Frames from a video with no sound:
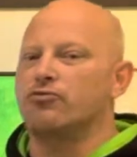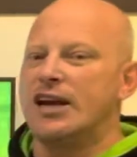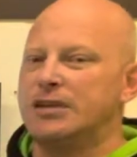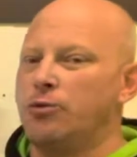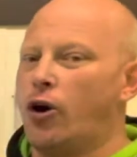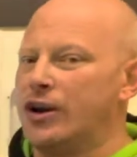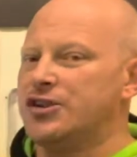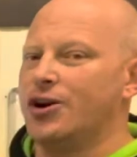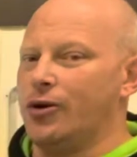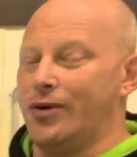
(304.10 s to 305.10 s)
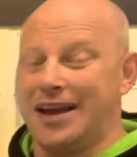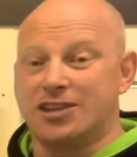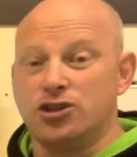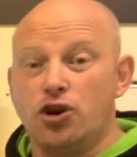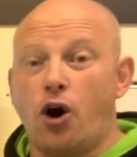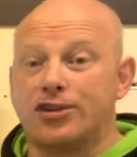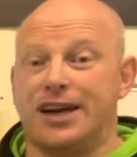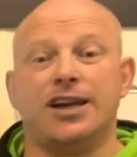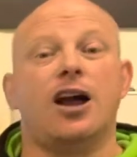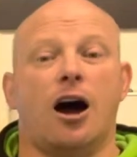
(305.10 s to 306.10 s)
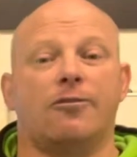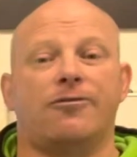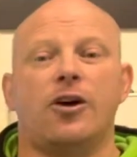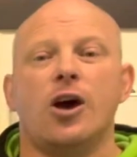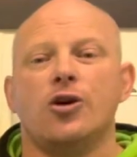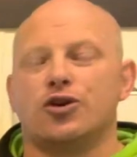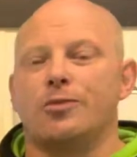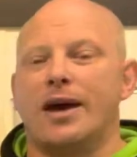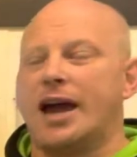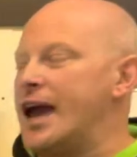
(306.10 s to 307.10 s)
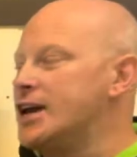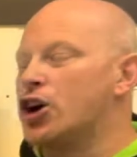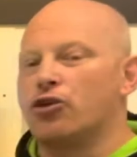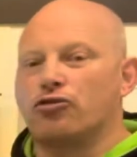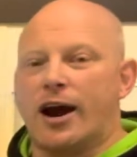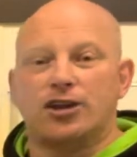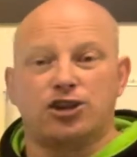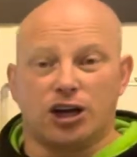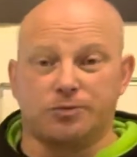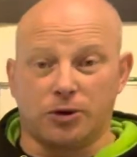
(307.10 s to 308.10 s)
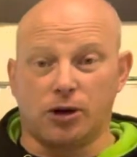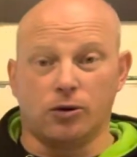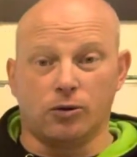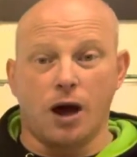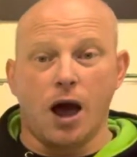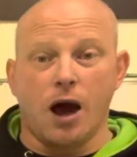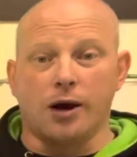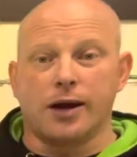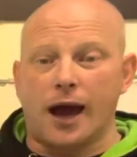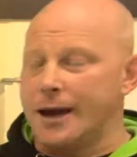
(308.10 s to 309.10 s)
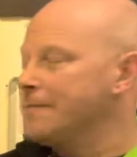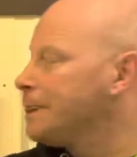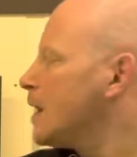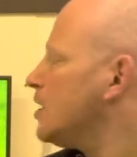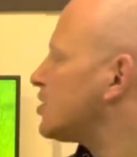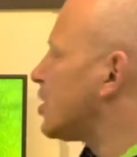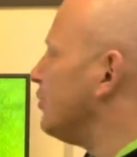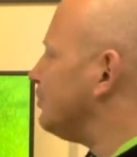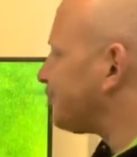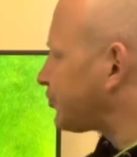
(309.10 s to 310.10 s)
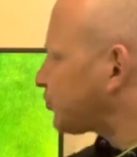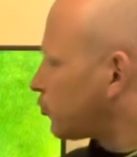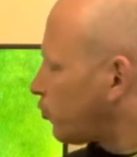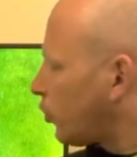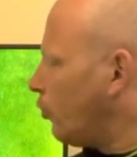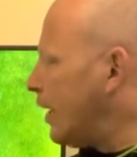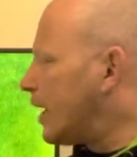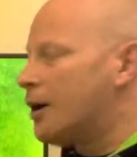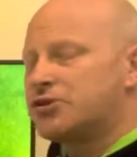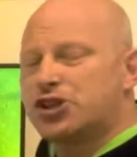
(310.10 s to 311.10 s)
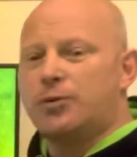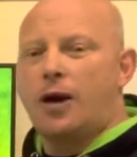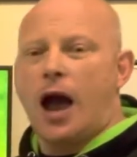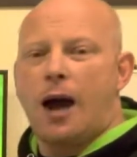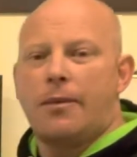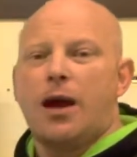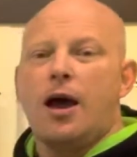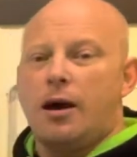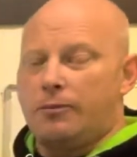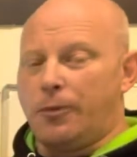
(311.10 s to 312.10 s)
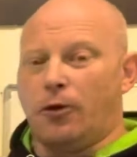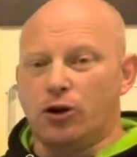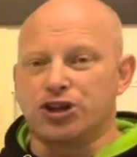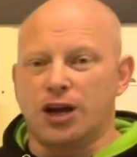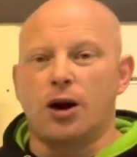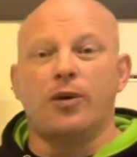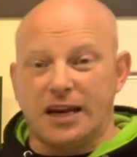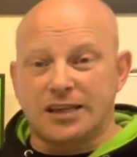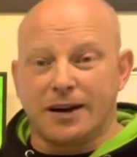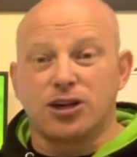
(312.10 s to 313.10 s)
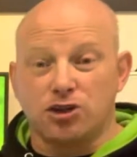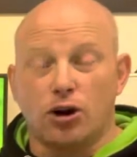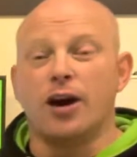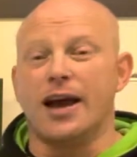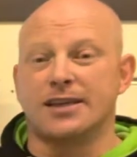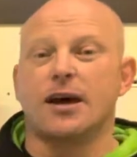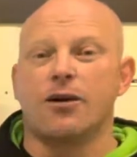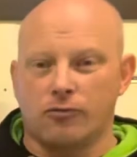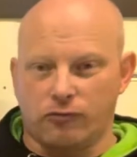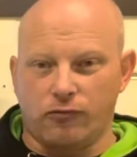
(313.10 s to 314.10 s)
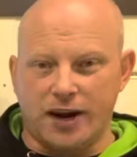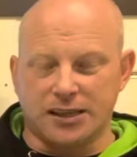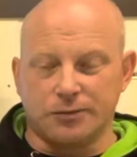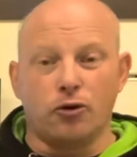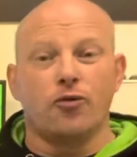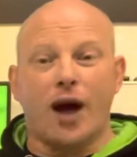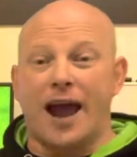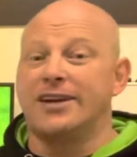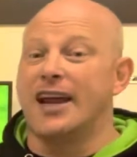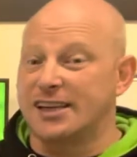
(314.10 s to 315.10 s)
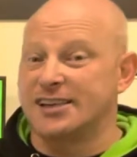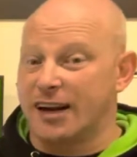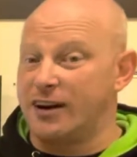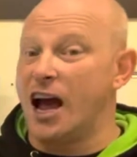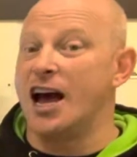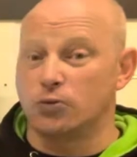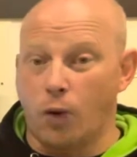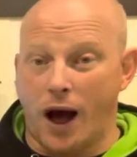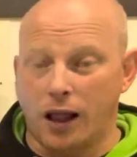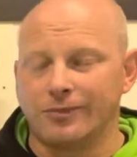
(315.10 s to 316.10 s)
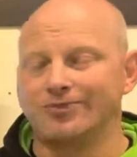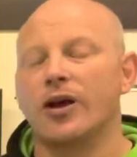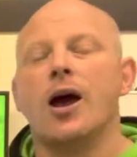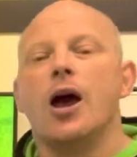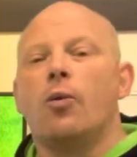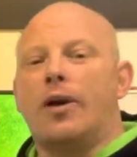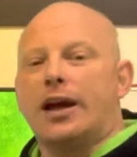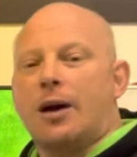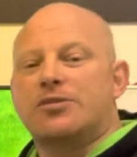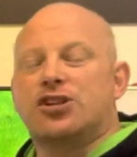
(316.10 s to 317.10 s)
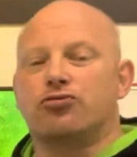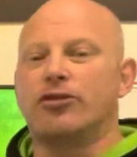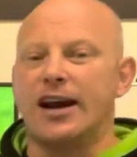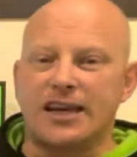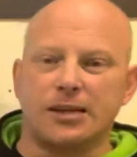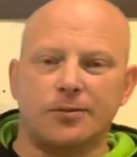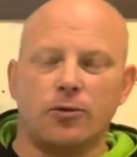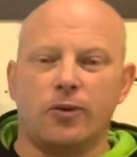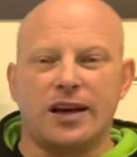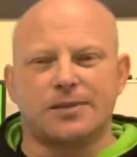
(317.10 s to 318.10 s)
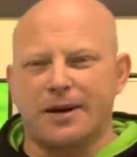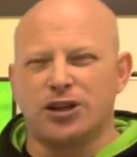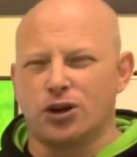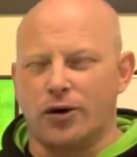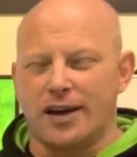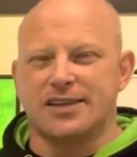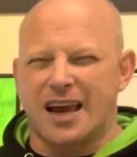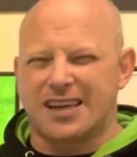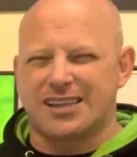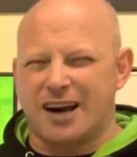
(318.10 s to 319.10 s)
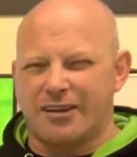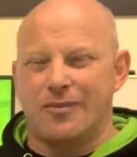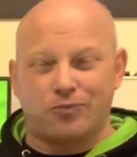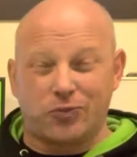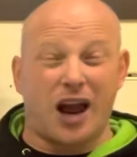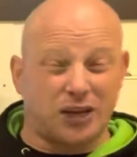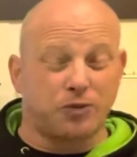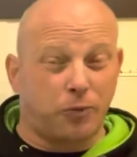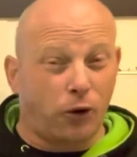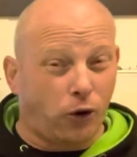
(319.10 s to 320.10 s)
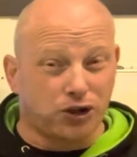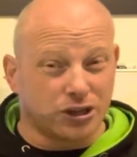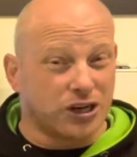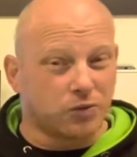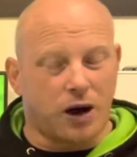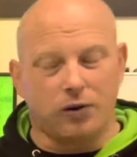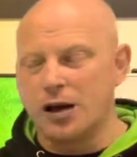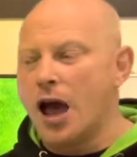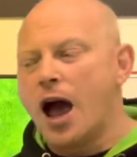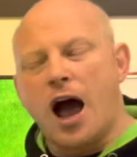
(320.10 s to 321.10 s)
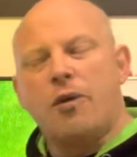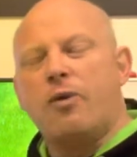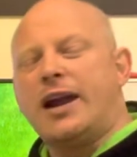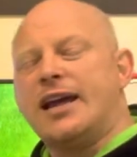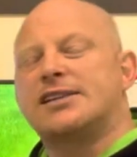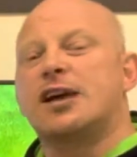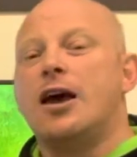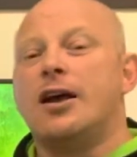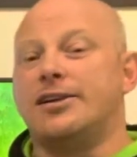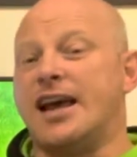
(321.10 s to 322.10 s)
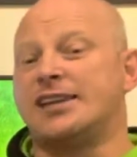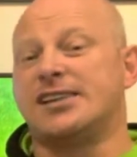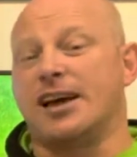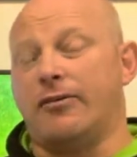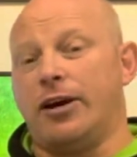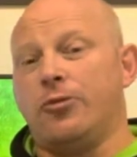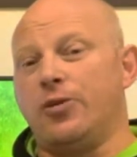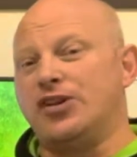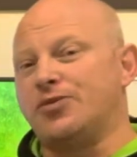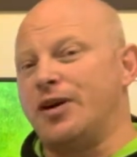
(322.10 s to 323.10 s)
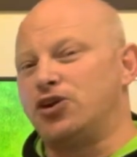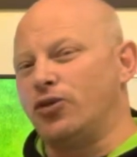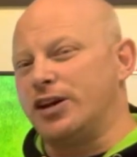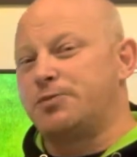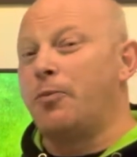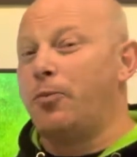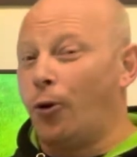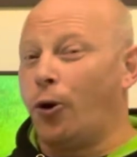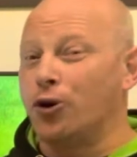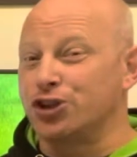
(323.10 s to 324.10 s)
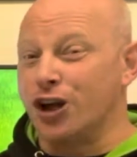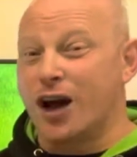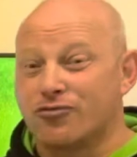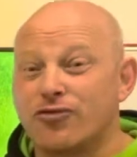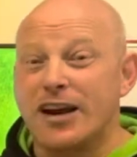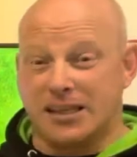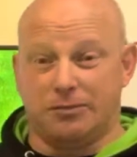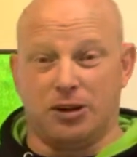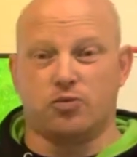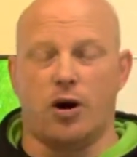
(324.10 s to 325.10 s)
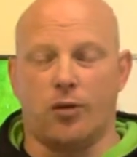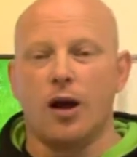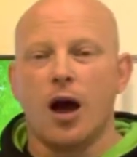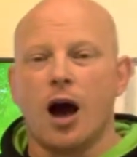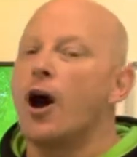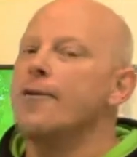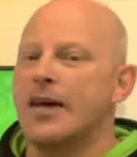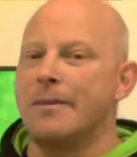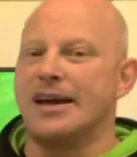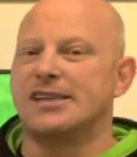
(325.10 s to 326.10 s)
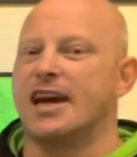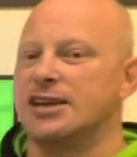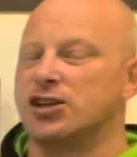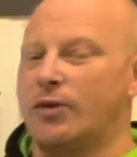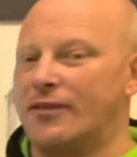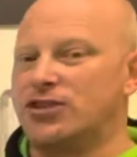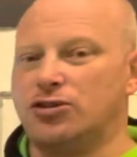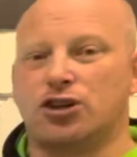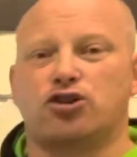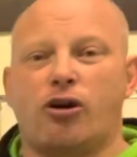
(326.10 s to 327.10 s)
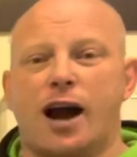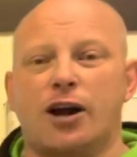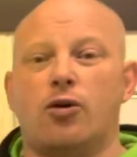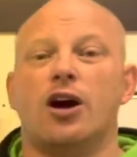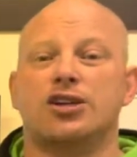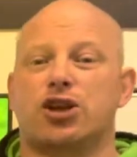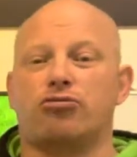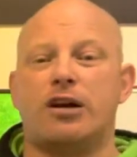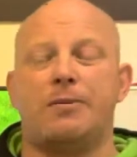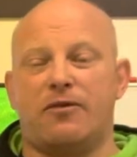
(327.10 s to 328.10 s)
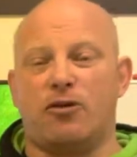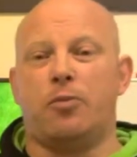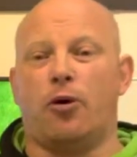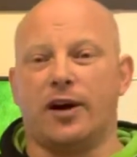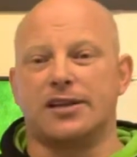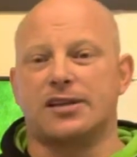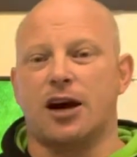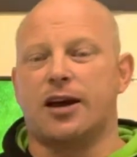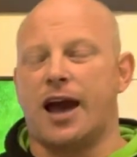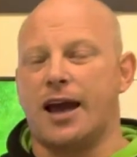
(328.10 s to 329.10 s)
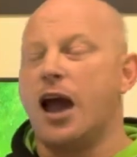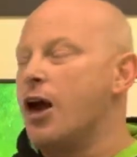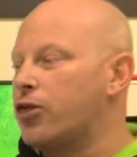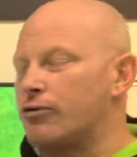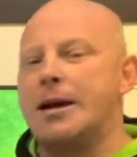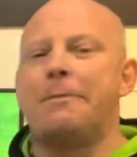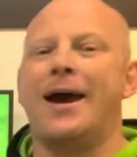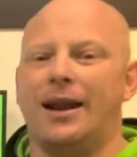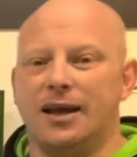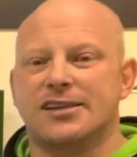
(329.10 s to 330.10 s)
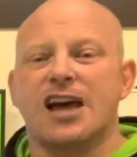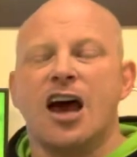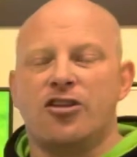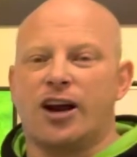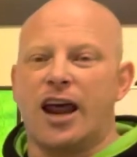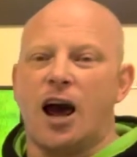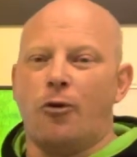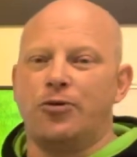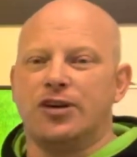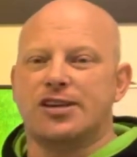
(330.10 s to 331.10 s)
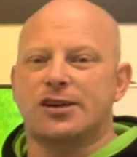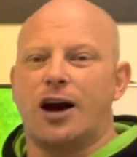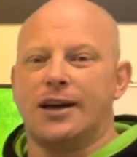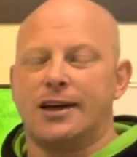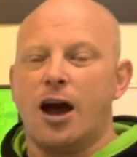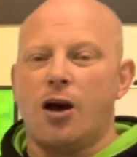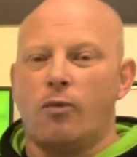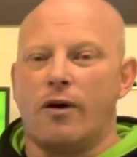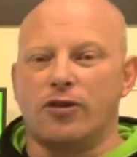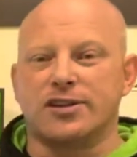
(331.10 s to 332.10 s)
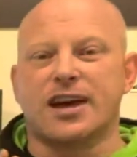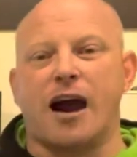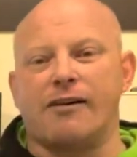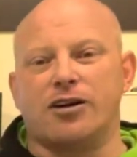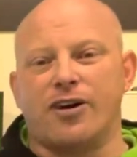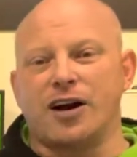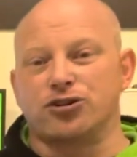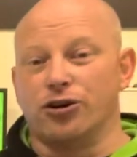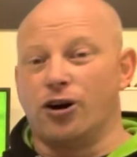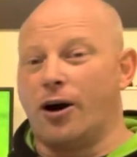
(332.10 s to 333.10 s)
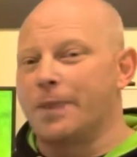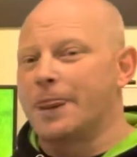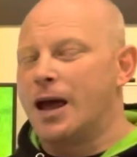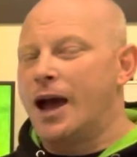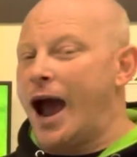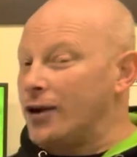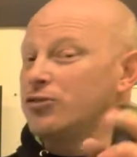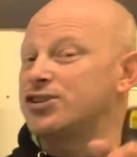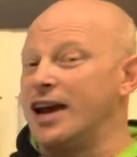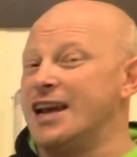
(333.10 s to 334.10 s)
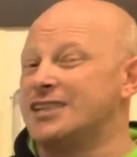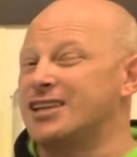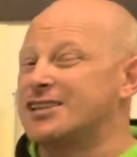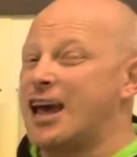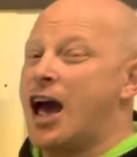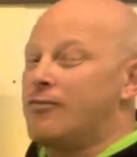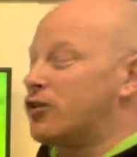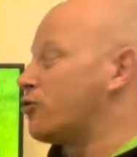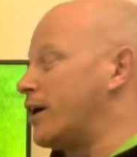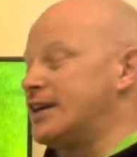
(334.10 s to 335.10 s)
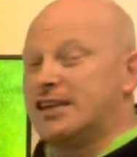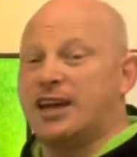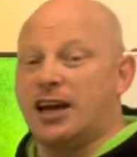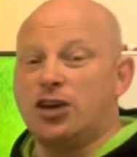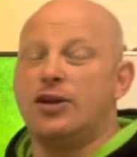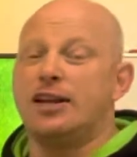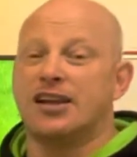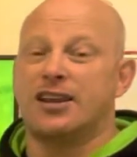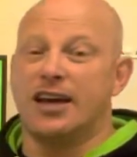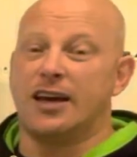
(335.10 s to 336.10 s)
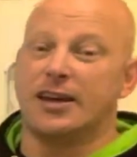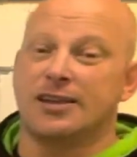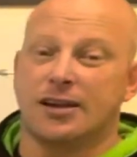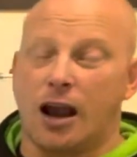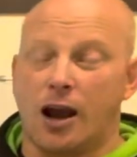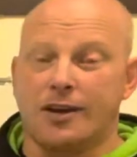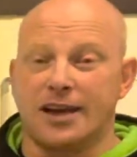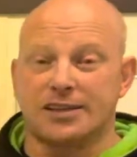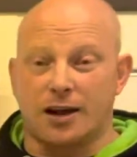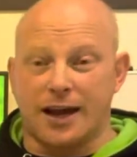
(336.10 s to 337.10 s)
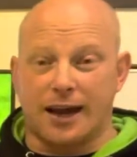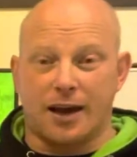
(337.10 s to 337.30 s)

reasonable on its own is not enough to make a correct judgment call, okay? So when it comes to um, proportionate, we need to make sure it's reasonable and necessary as well. When it comes to reasonable, we need to make sure it's necessary and it's proportionate as well. And when it's necessary, we need to make sure it's proportionate and reasonable as well. And hope that makes sense, that we actually use the triangle as three pivotal points, okay, three pillars that are gonna help you decide whether or not to carry out your action or not. And also, here's the, um, the crazy thing. You need to think this uh, like this, like